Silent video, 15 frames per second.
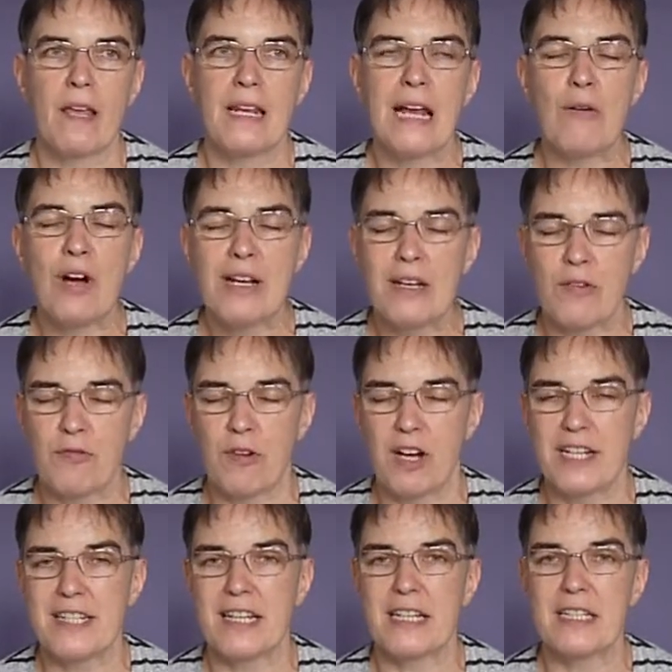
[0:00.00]
Now, I love
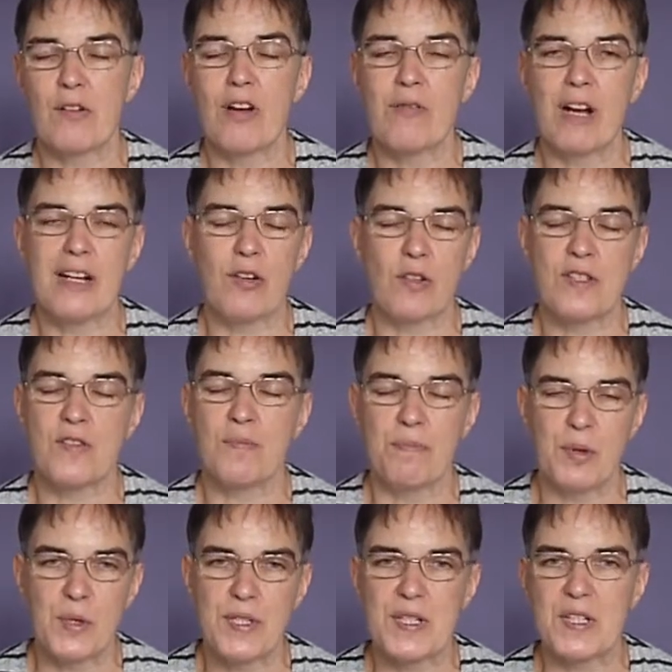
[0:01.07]
writing, so I write lots of
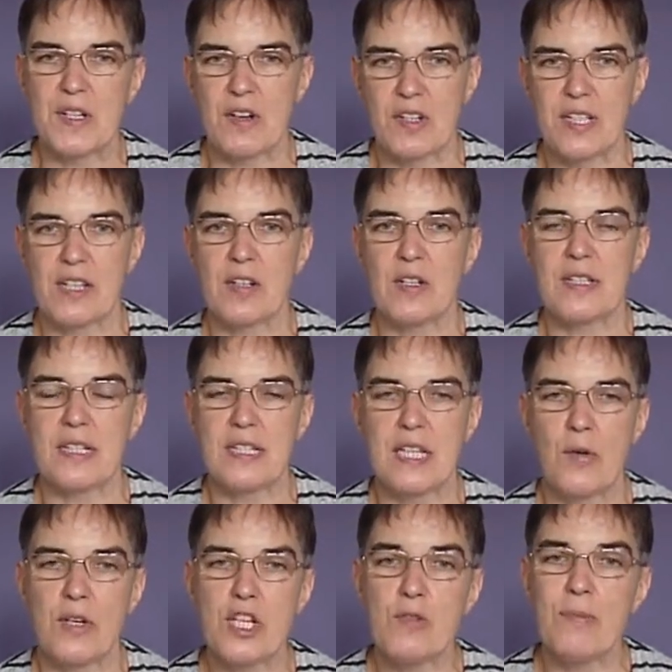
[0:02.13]
books and articles and
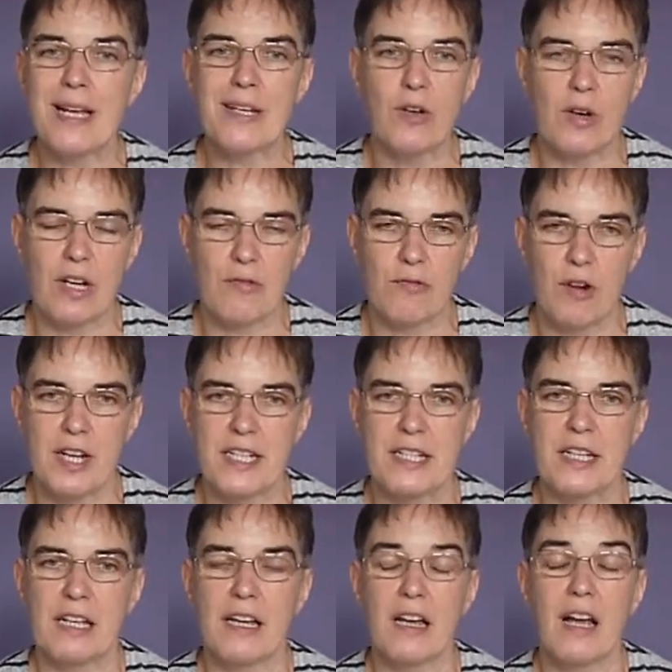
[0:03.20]
so on. You may not love
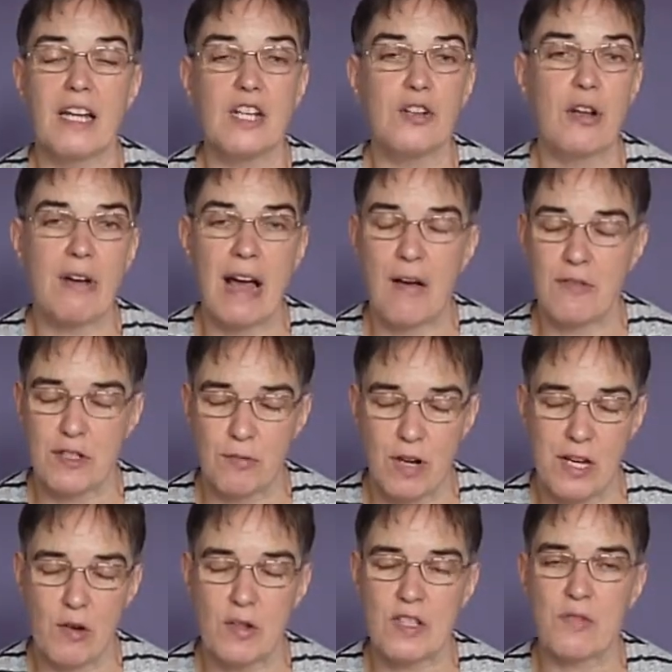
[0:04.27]
writing, and you don't have to
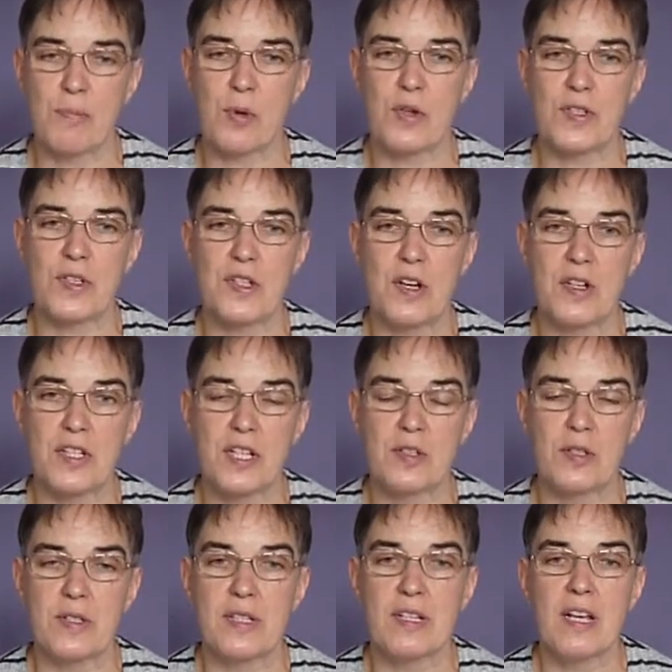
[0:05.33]
write lots of books and
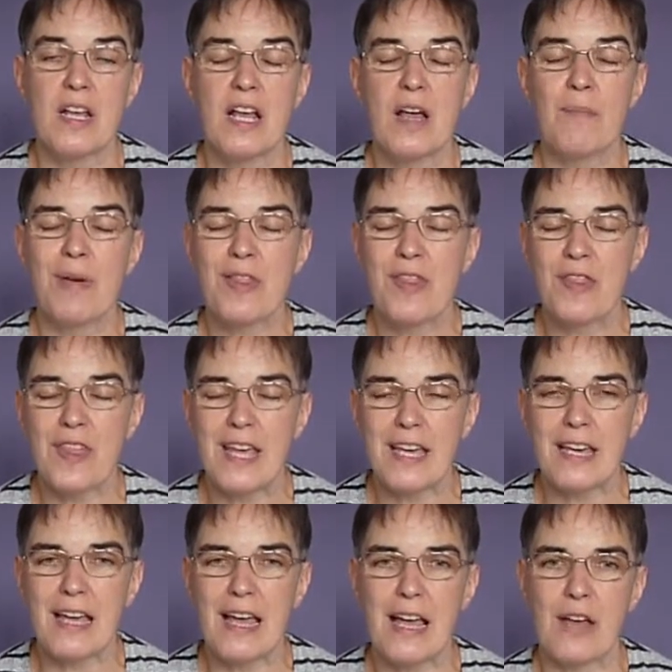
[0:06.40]
articles, but
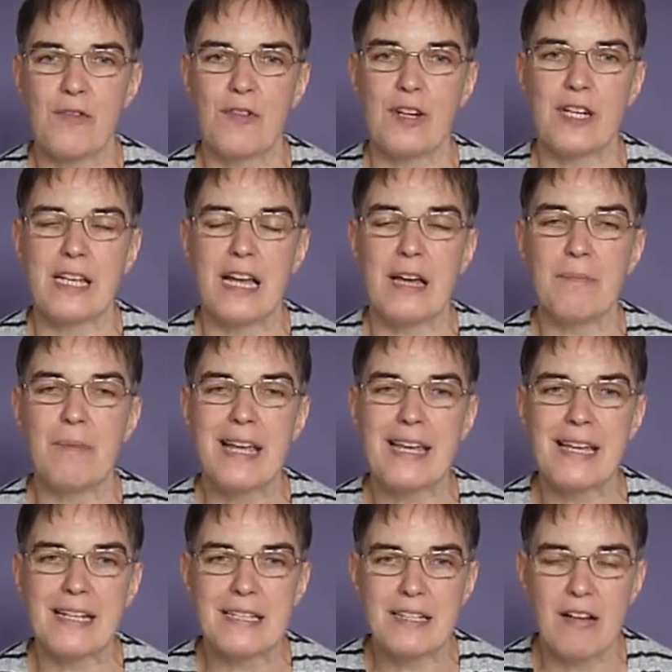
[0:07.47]
think carefully and
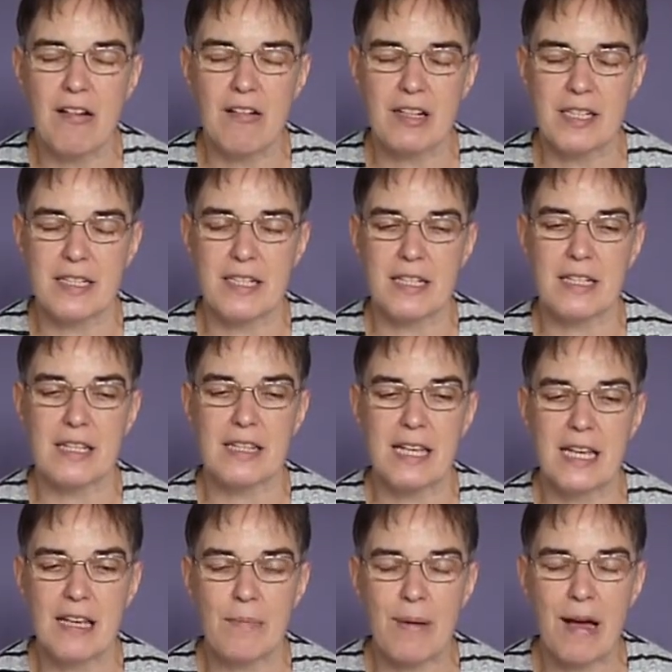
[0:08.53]
make it targeted.
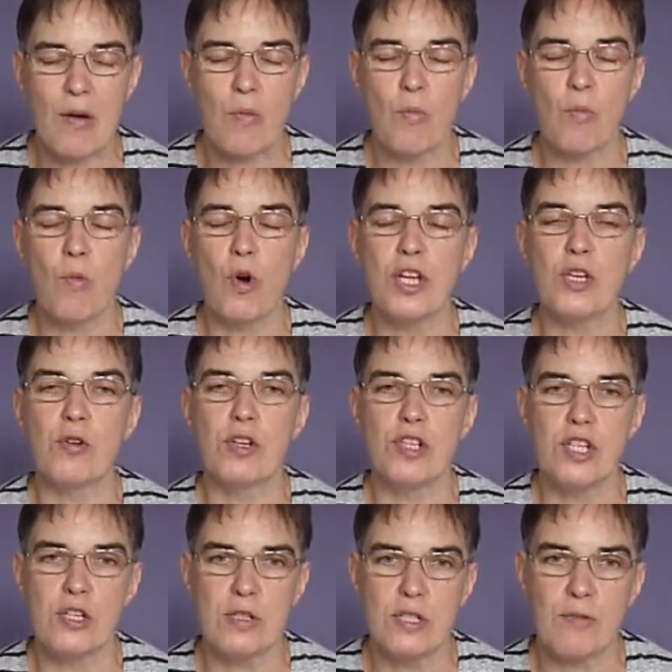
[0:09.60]
Think about what you
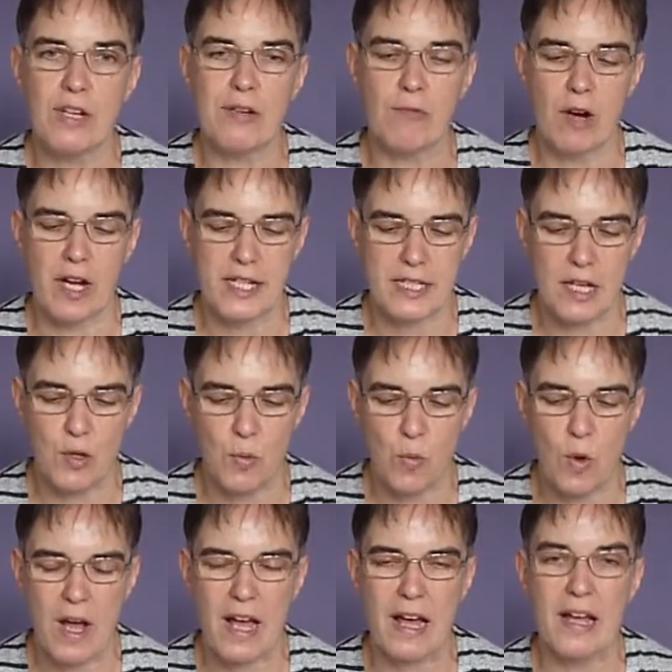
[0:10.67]
could usefully write and
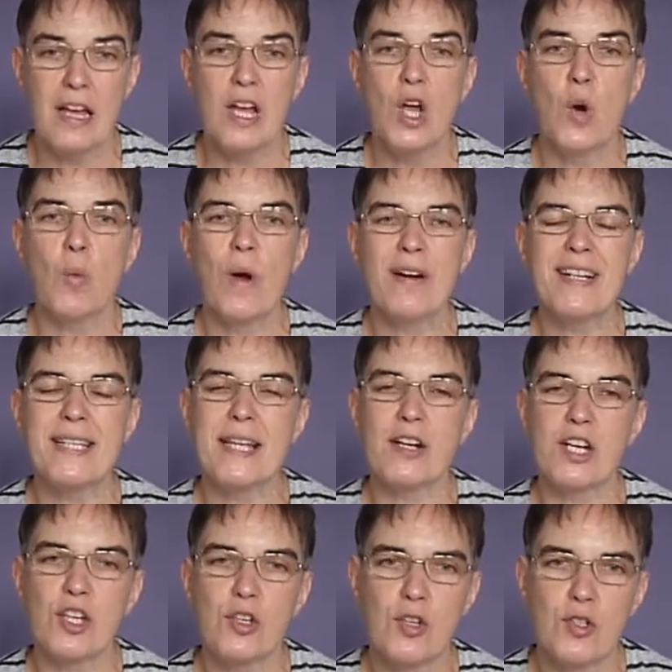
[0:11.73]
where. Where is there
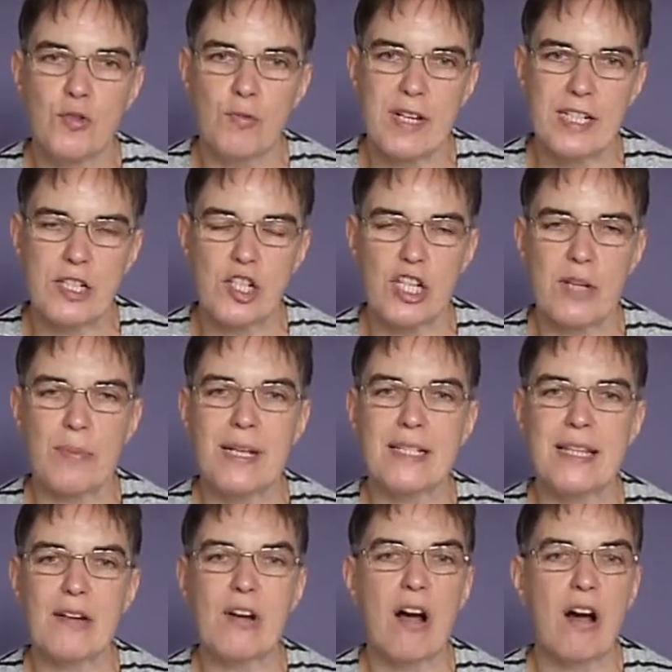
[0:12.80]
a good readership?
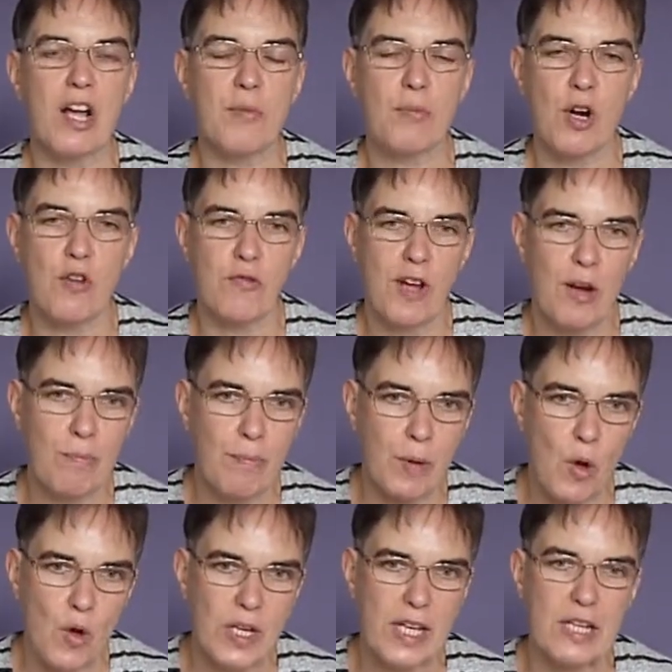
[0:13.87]
Is there a high-profile
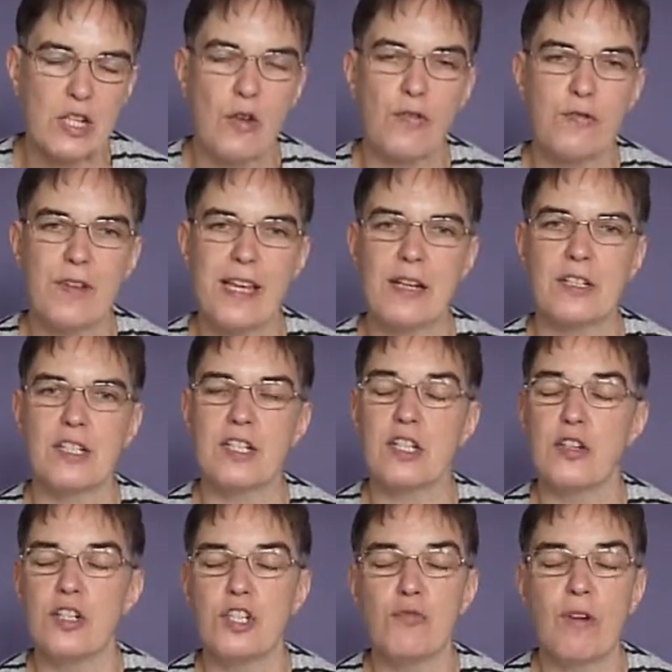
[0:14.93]
blog in your field,
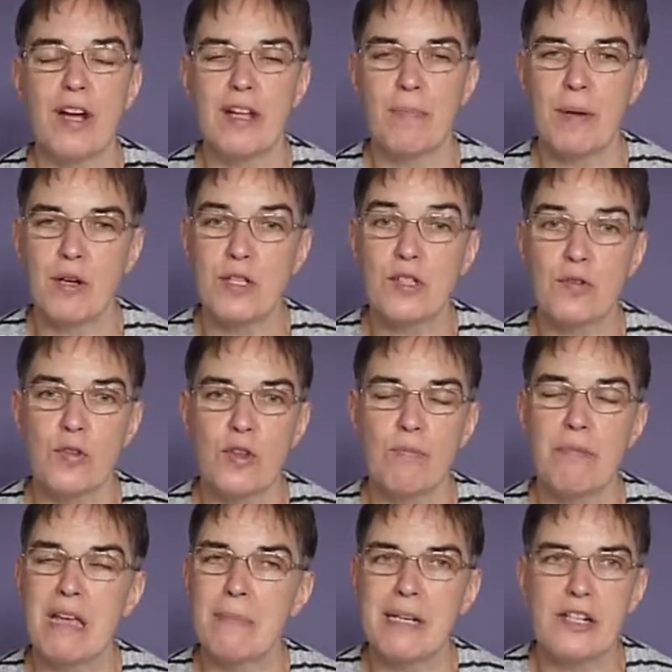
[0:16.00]
and could you write a post for
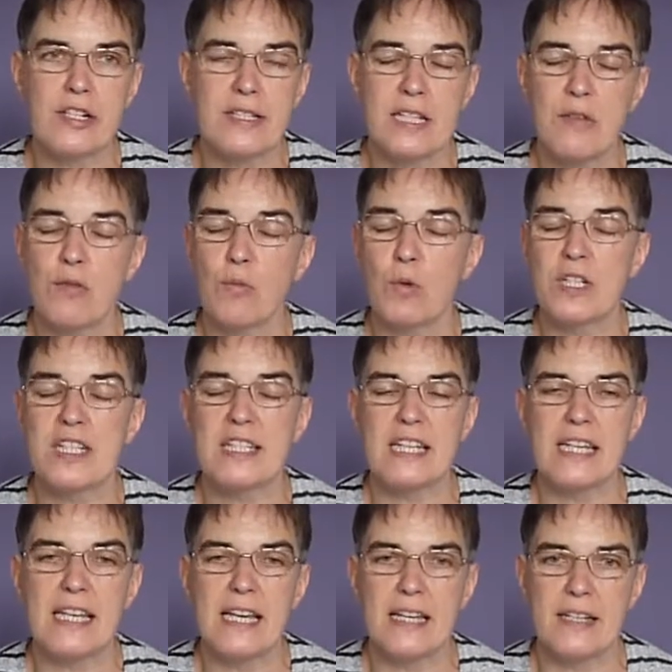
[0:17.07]
them maybe just even once
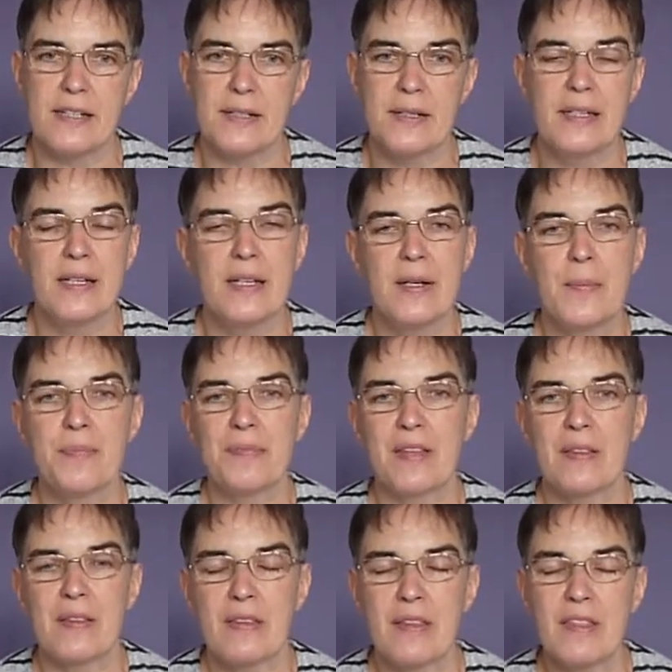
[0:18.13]
a year?
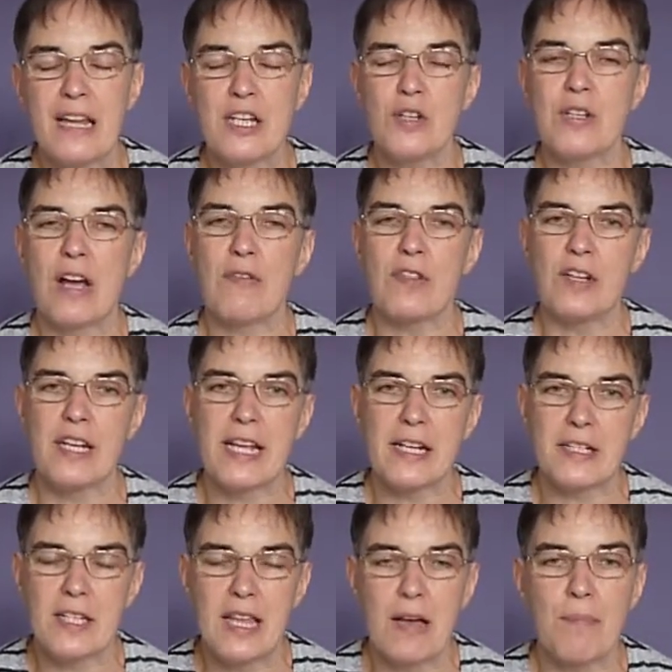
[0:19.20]
And then you'd have the
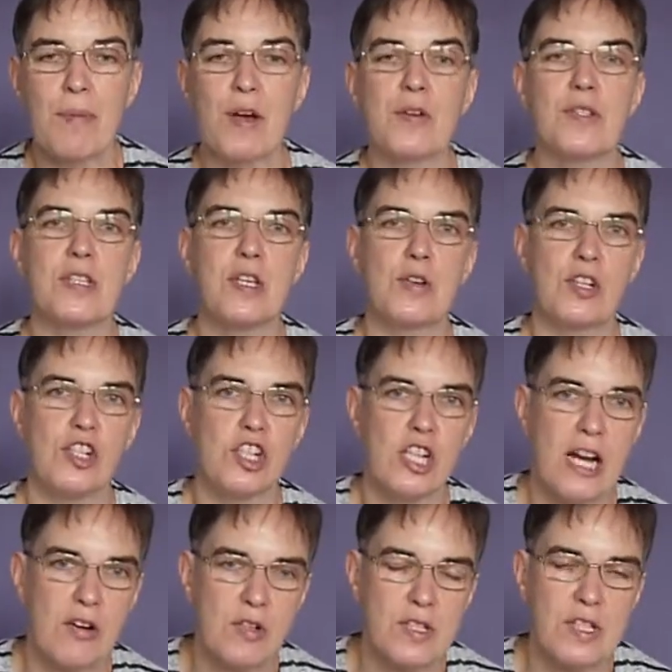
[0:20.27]
link to that post that you could
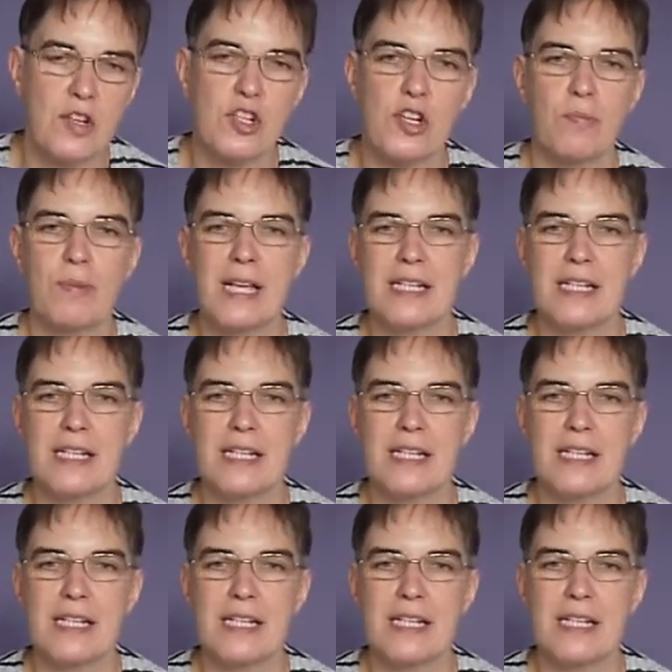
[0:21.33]
share on social